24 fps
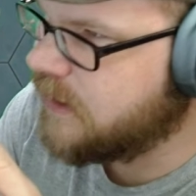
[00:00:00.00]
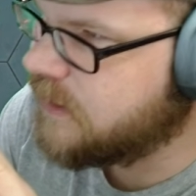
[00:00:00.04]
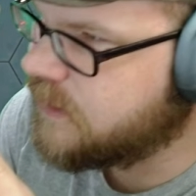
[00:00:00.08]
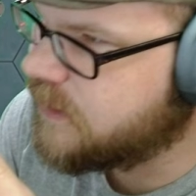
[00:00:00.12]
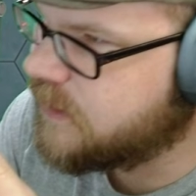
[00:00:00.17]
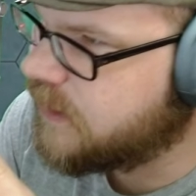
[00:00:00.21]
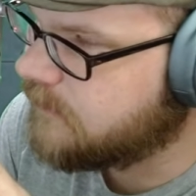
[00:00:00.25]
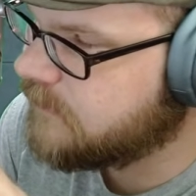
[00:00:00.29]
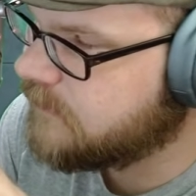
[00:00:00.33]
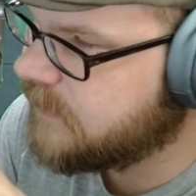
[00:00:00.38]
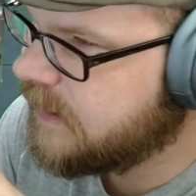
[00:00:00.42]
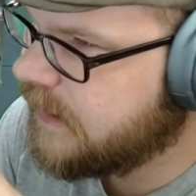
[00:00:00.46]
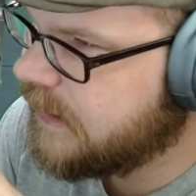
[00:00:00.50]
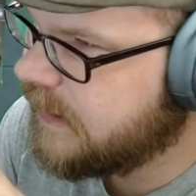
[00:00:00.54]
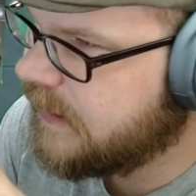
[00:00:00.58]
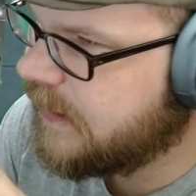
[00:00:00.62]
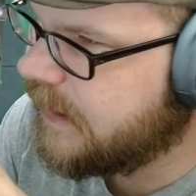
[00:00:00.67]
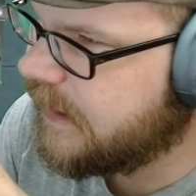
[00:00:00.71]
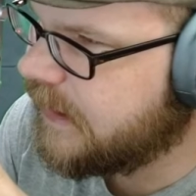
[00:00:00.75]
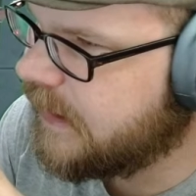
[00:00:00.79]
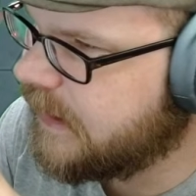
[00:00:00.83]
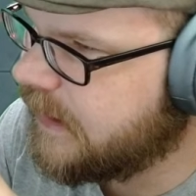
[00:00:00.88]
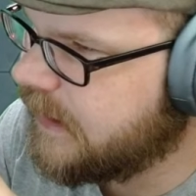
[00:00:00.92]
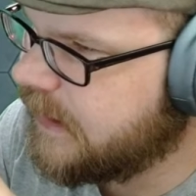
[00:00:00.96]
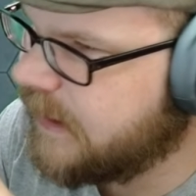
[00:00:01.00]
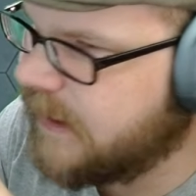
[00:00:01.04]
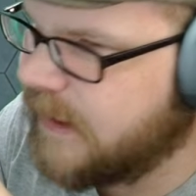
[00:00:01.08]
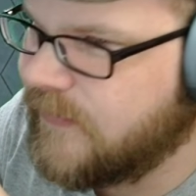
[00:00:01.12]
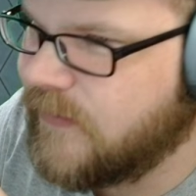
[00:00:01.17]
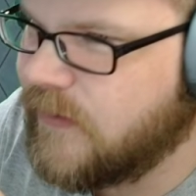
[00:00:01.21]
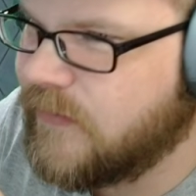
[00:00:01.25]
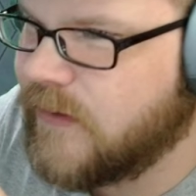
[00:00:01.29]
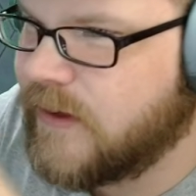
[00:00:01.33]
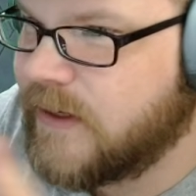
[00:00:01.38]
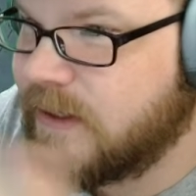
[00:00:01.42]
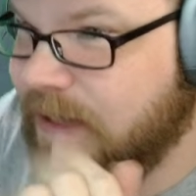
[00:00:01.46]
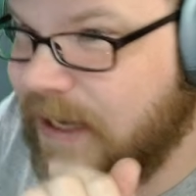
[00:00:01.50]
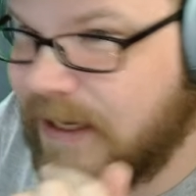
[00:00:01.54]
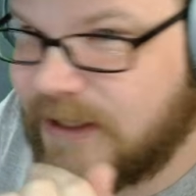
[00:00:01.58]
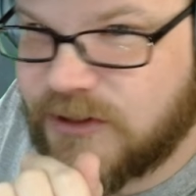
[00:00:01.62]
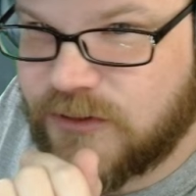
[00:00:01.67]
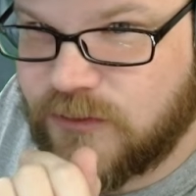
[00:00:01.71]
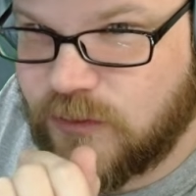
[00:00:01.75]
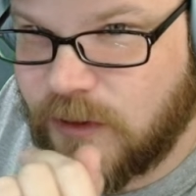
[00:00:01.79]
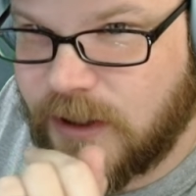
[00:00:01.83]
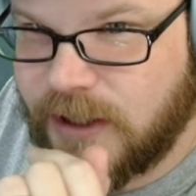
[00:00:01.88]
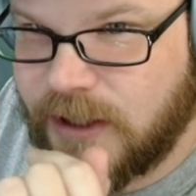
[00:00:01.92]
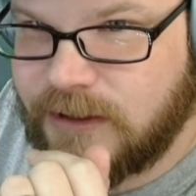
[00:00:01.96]
down. And then the
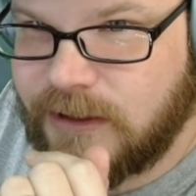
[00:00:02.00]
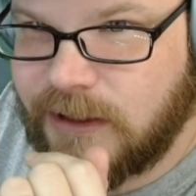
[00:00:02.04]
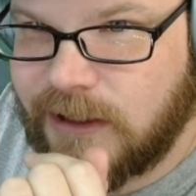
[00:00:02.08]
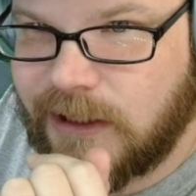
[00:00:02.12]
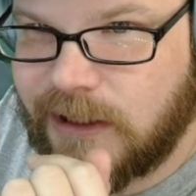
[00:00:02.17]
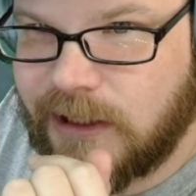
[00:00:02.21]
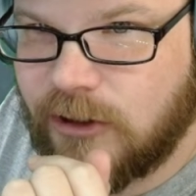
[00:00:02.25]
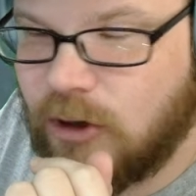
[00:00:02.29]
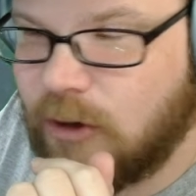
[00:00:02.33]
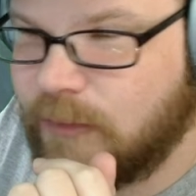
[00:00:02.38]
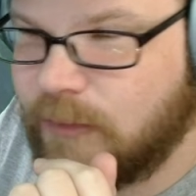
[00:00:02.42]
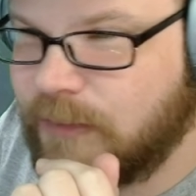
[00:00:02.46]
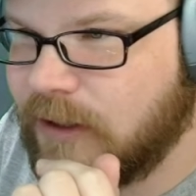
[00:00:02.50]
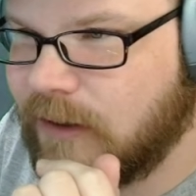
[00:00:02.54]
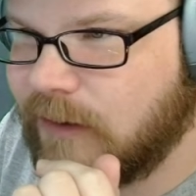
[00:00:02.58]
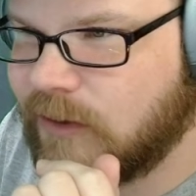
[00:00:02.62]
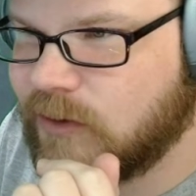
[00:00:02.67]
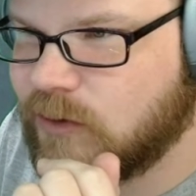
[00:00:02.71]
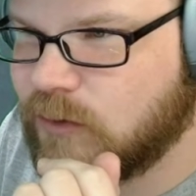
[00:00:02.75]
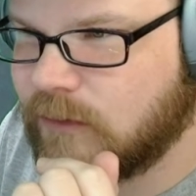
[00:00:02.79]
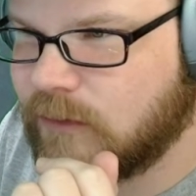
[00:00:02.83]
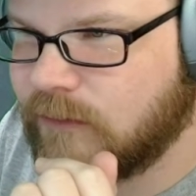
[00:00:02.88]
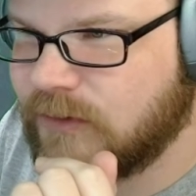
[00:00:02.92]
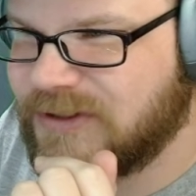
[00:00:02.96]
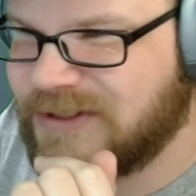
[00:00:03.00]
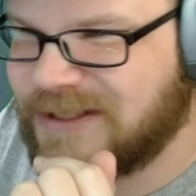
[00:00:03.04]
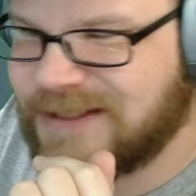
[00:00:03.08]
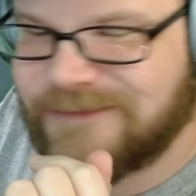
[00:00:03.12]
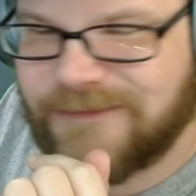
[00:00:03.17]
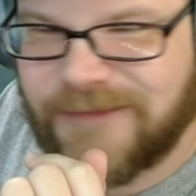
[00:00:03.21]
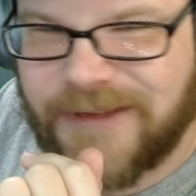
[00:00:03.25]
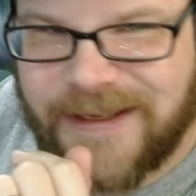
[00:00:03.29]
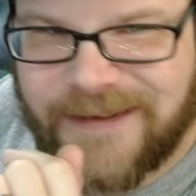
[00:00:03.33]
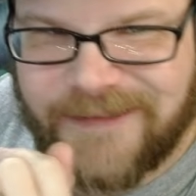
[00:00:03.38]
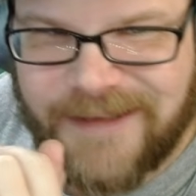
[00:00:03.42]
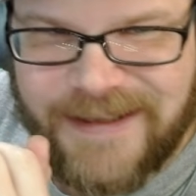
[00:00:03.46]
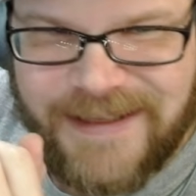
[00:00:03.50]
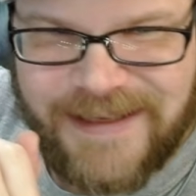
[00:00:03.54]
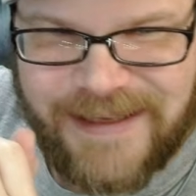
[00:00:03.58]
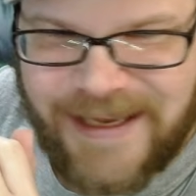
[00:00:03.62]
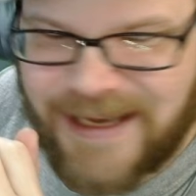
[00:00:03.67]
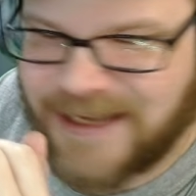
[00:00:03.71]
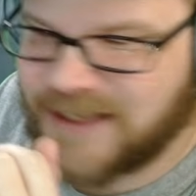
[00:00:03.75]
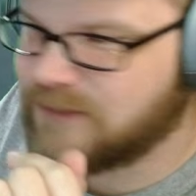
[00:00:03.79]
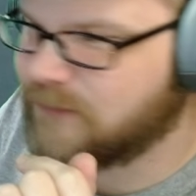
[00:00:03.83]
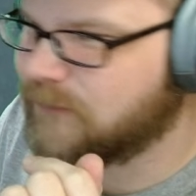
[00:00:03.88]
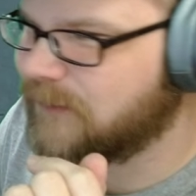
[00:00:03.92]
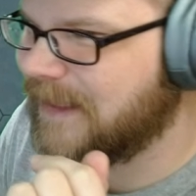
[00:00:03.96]
next one, you're gonna go up here and sort of this. I think
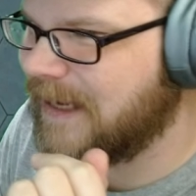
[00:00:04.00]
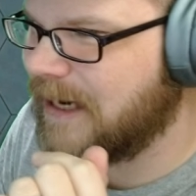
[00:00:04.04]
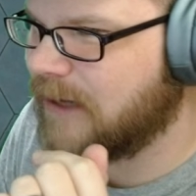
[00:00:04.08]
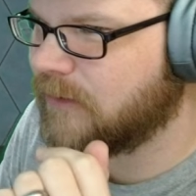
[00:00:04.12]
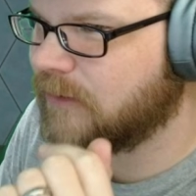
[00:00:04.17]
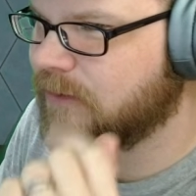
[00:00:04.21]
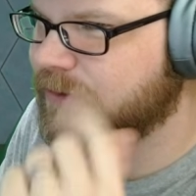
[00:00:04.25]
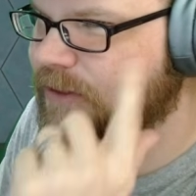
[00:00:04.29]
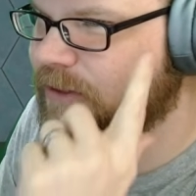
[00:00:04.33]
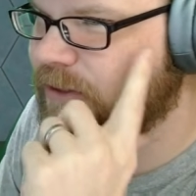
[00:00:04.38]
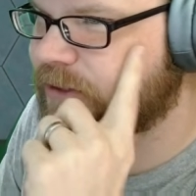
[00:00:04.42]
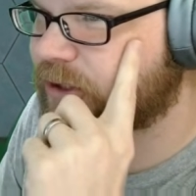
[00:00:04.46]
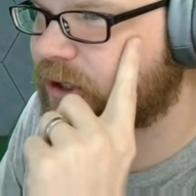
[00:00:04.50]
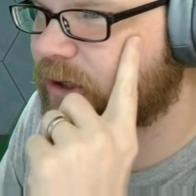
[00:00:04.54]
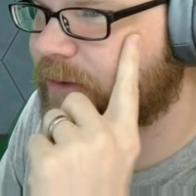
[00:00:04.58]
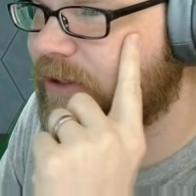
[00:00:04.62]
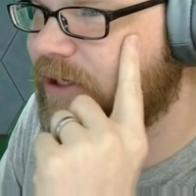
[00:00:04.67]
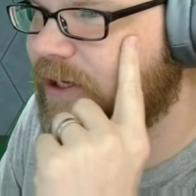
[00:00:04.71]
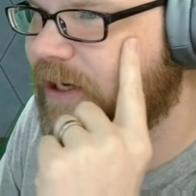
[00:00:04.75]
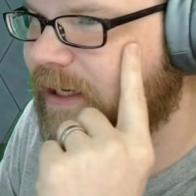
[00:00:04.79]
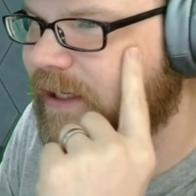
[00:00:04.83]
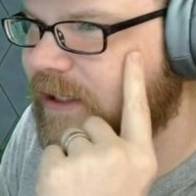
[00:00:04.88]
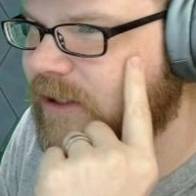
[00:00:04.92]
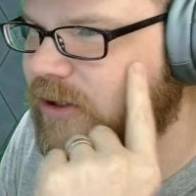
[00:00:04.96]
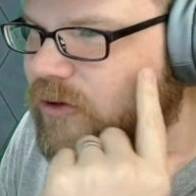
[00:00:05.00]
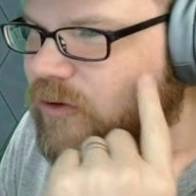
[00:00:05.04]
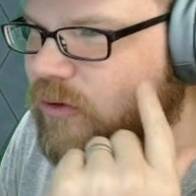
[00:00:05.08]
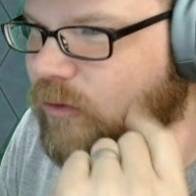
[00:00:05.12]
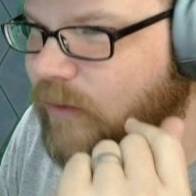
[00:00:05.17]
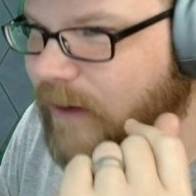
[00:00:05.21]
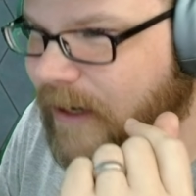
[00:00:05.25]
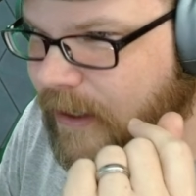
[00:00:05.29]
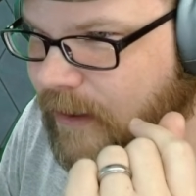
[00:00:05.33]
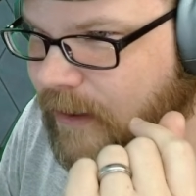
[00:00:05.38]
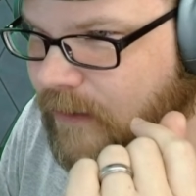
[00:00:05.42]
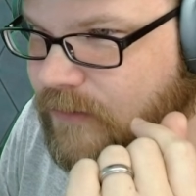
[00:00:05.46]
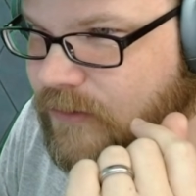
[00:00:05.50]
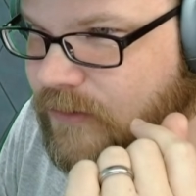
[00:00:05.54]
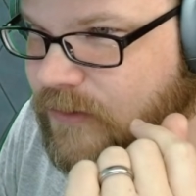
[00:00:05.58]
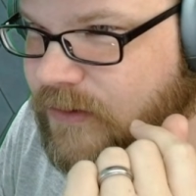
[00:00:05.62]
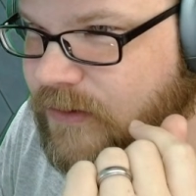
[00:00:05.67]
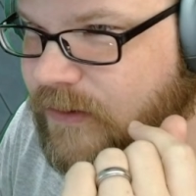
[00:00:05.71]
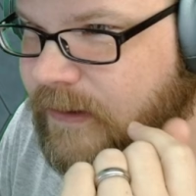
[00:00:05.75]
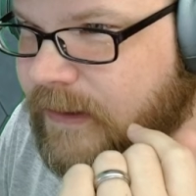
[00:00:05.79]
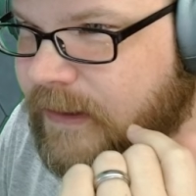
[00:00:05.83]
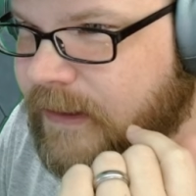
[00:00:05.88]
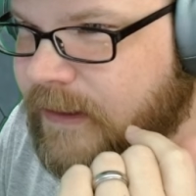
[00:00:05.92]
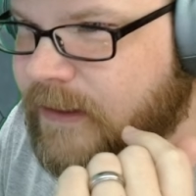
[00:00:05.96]
hex flower is the term, and you kind of go around.
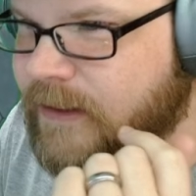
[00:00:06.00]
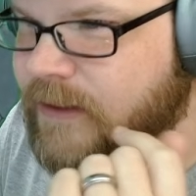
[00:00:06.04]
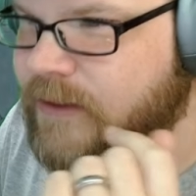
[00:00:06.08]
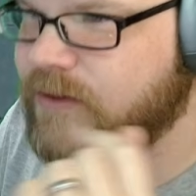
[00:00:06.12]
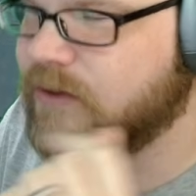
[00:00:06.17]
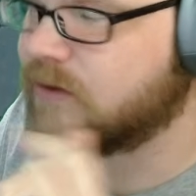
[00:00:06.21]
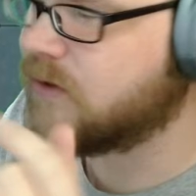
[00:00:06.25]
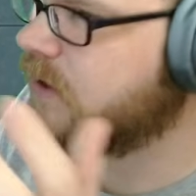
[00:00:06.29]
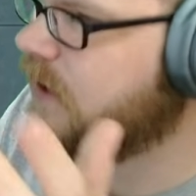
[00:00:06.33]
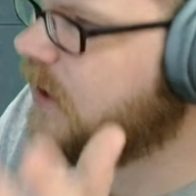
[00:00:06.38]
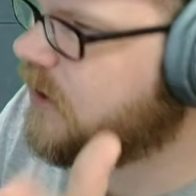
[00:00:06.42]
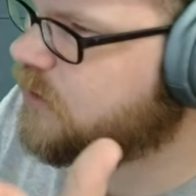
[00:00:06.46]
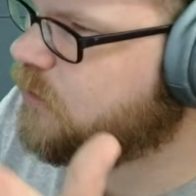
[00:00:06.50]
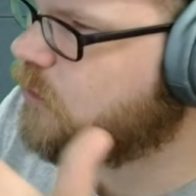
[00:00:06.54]
So the next